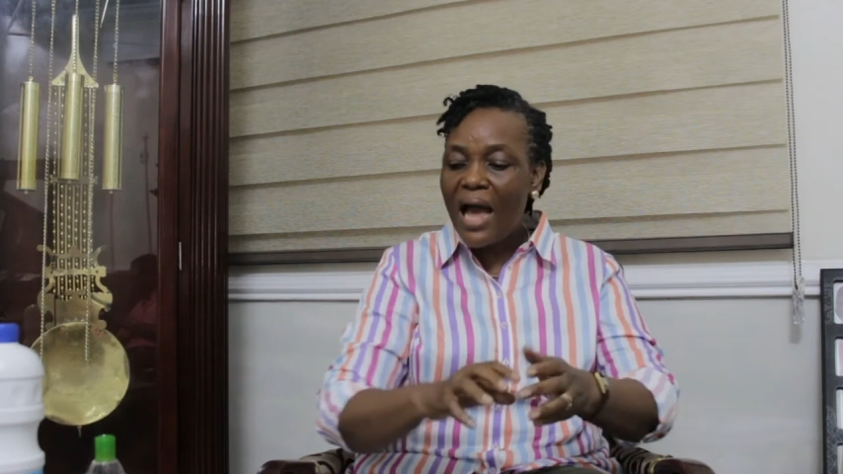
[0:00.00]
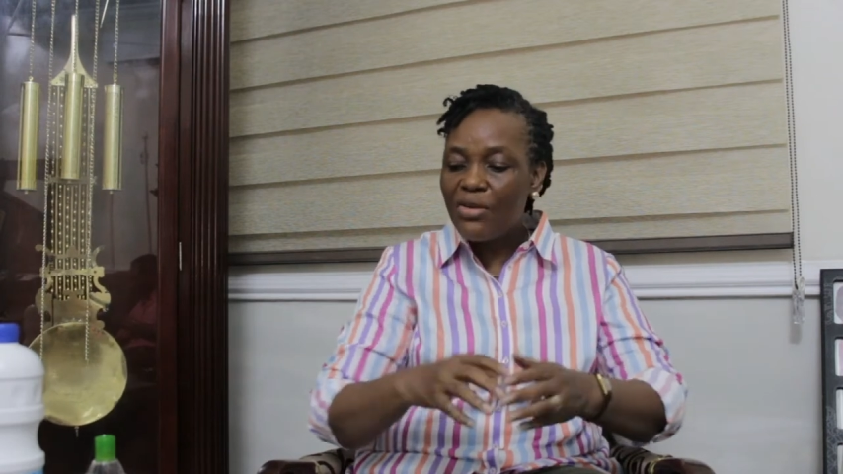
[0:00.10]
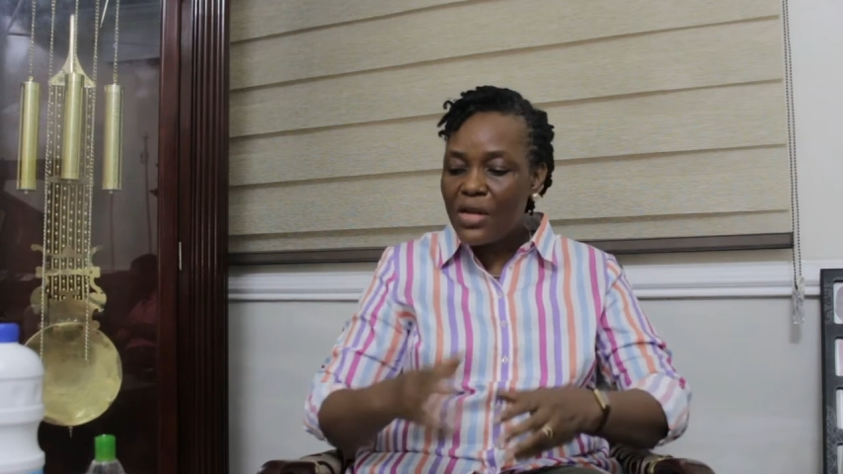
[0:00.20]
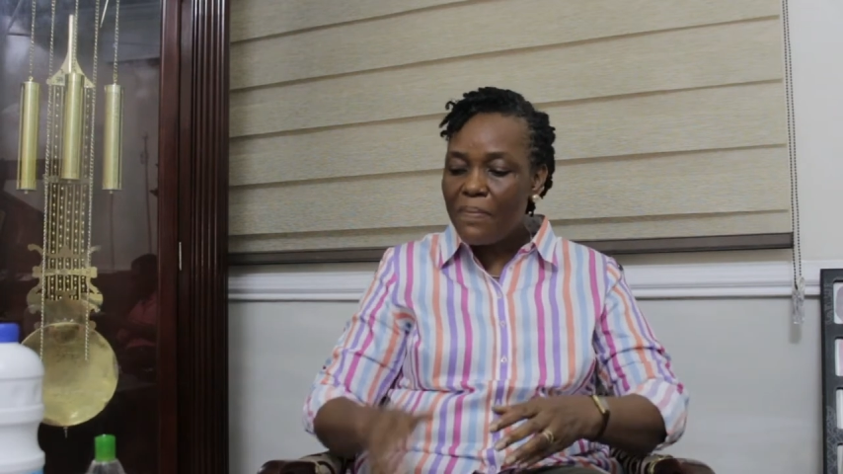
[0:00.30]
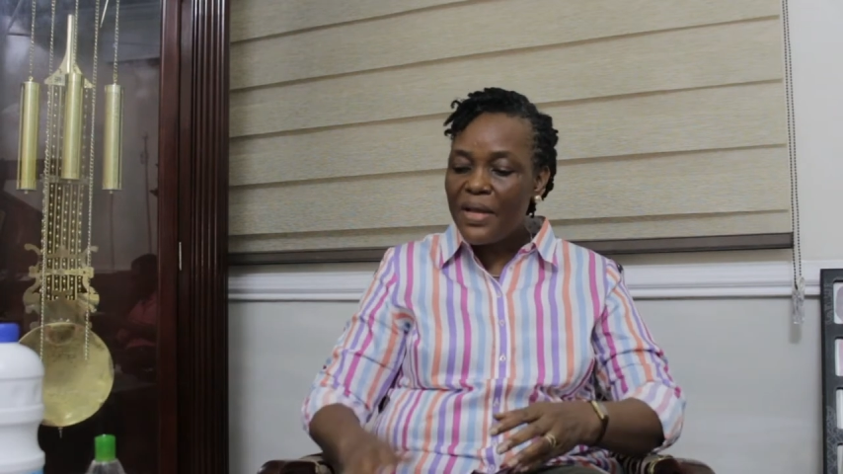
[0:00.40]

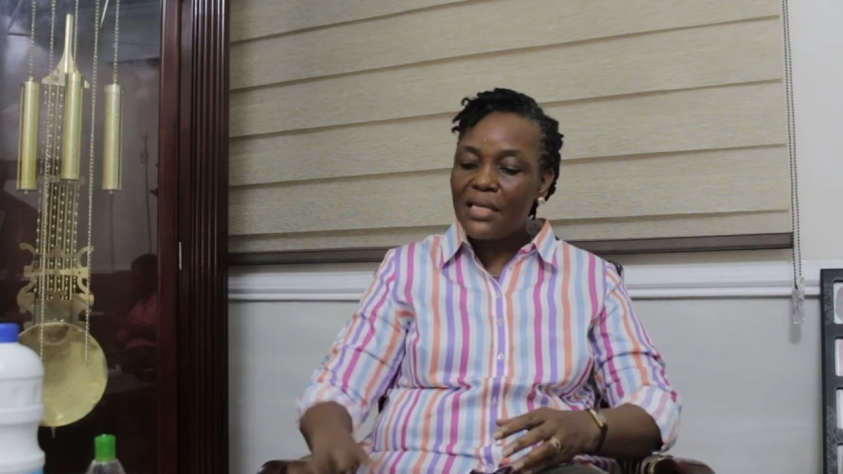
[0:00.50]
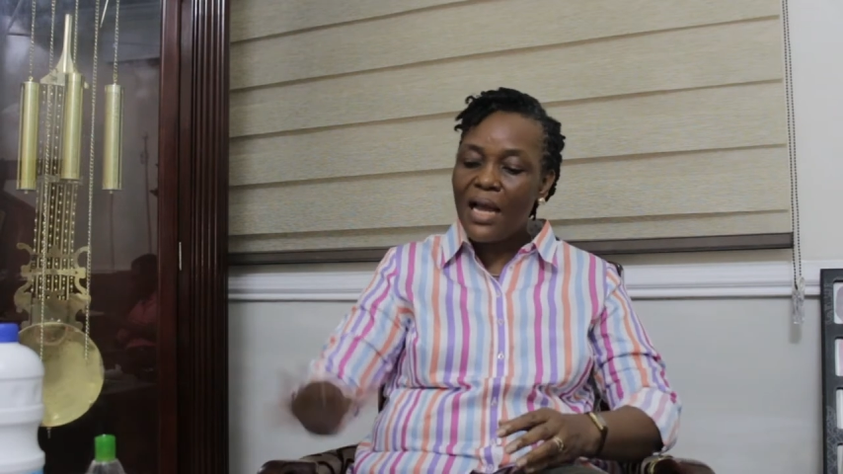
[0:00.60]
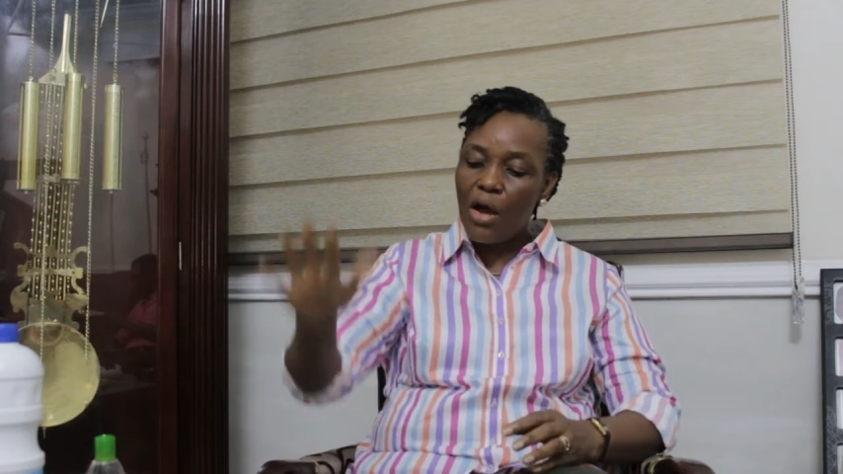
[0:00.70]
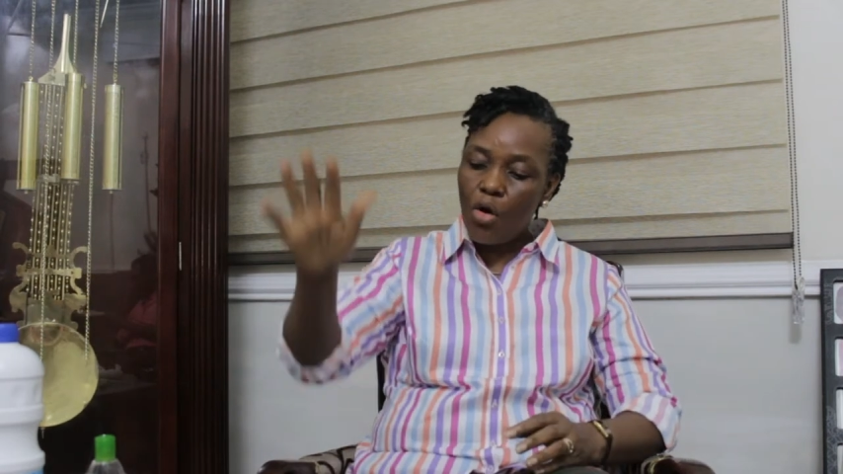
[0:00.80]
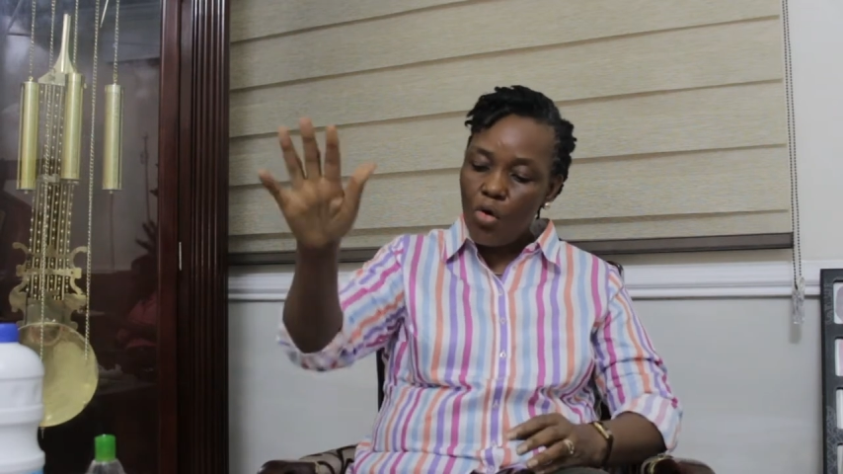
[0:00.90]
another
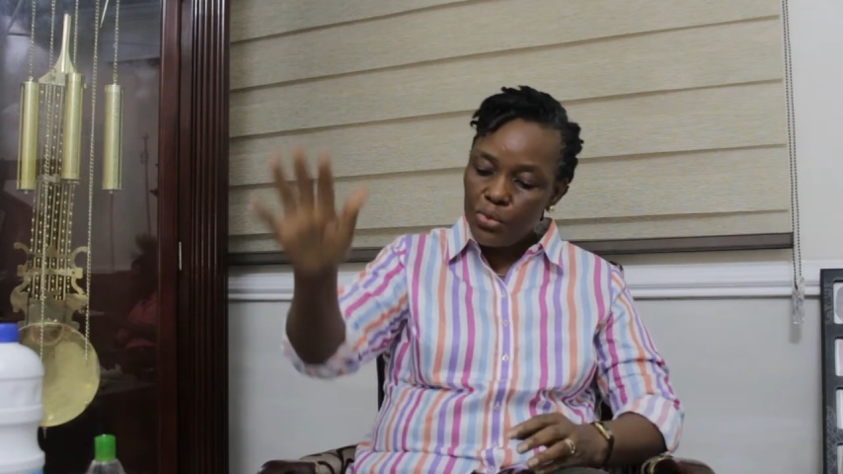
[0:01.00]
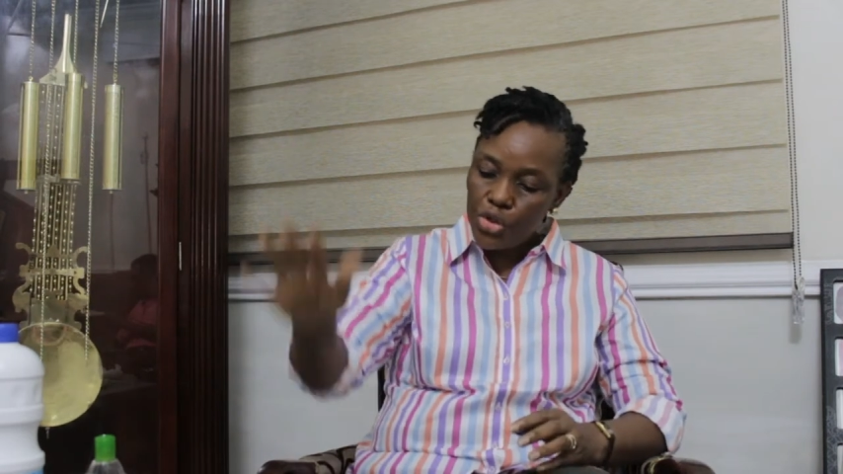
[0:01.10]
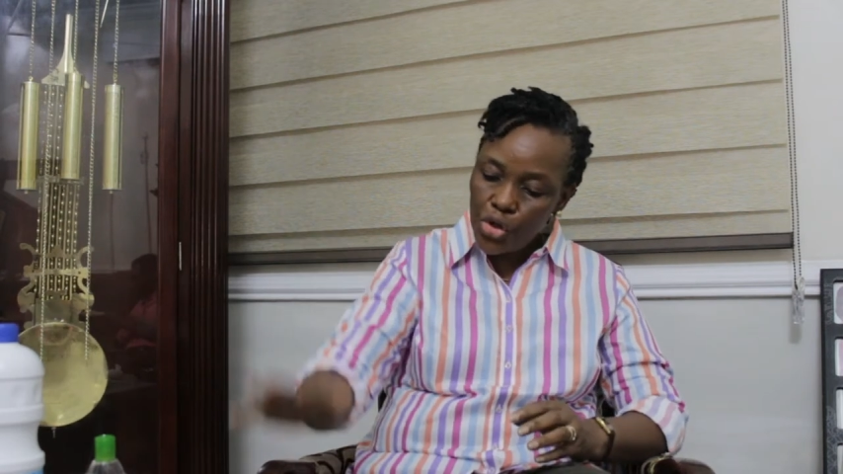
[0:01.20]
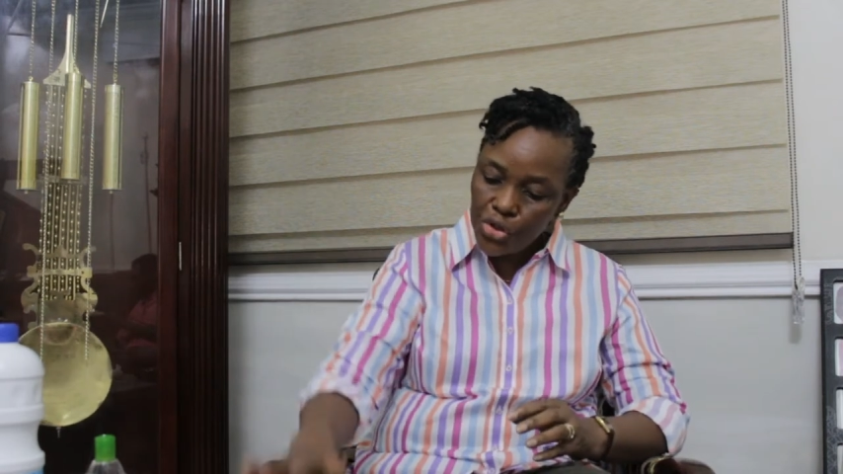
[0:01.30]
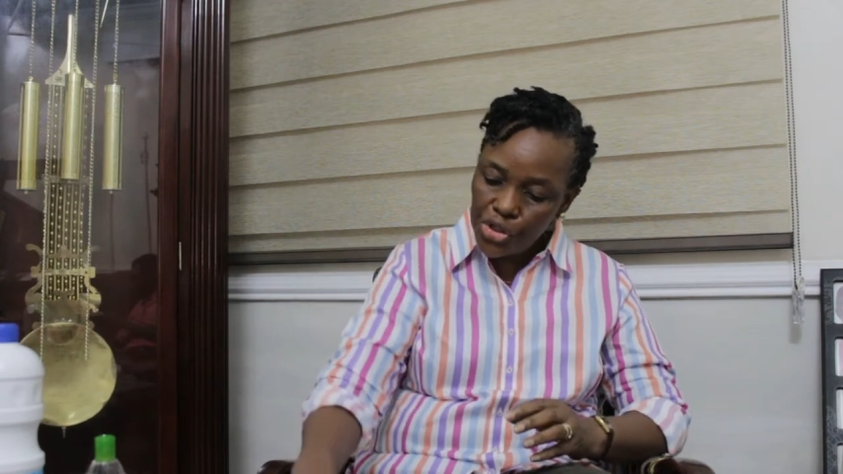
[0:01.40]
person can
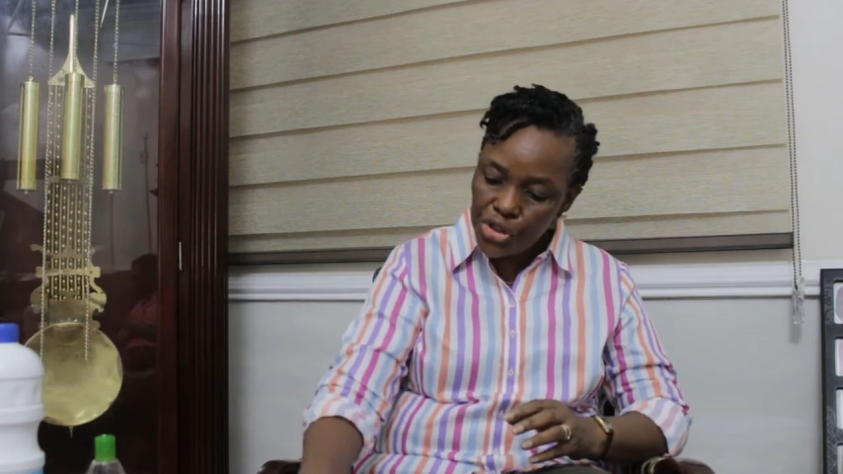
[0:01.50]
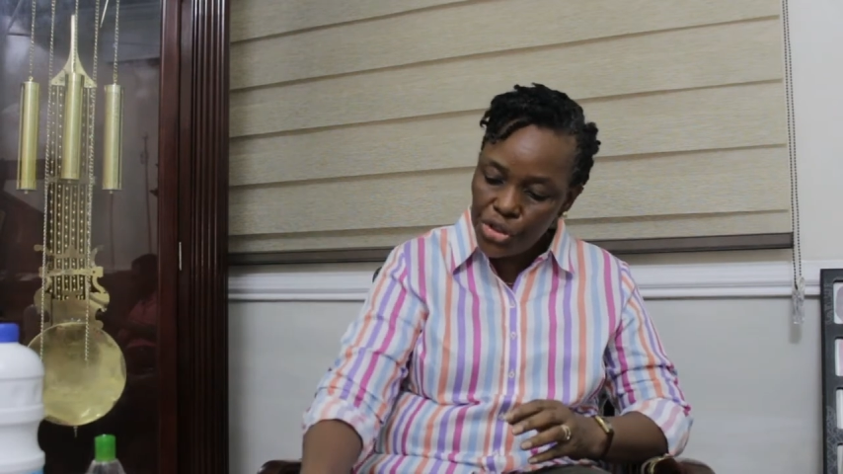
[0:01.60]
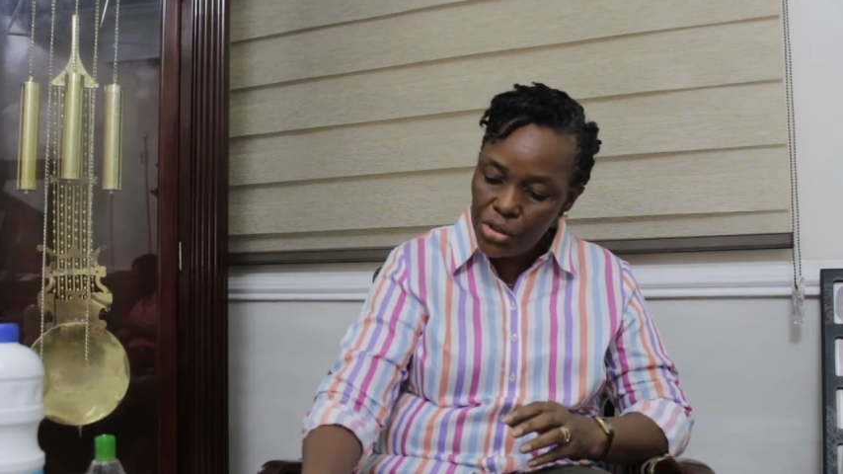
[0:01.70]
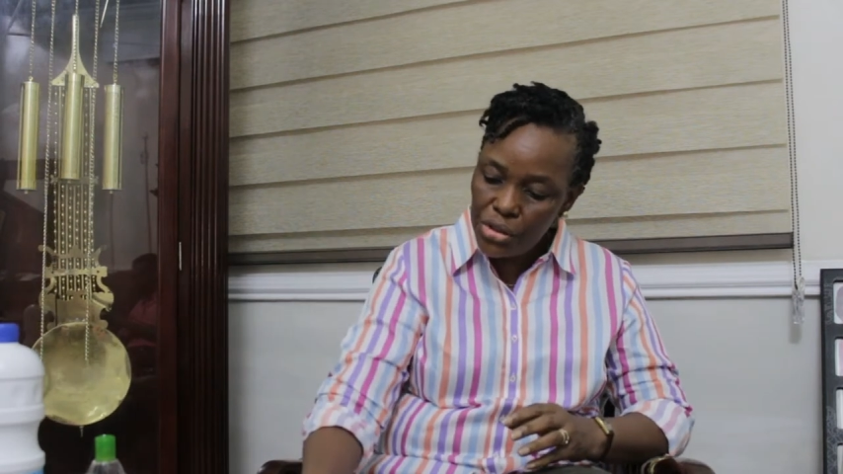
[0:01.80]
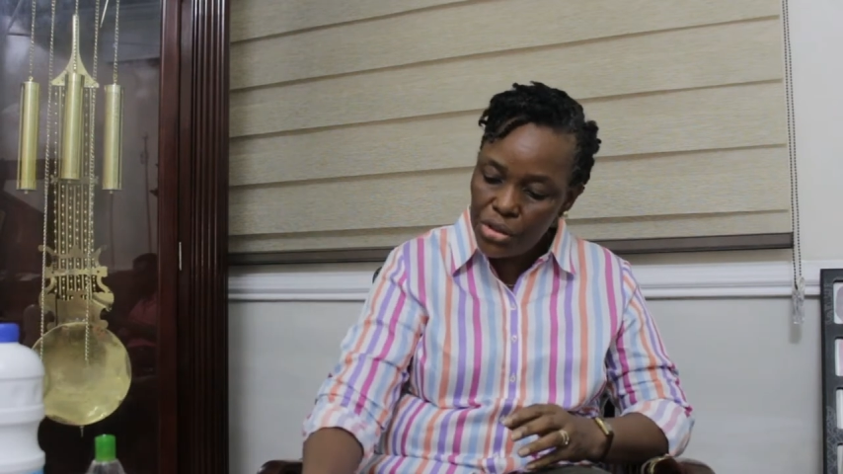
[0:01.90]
come touch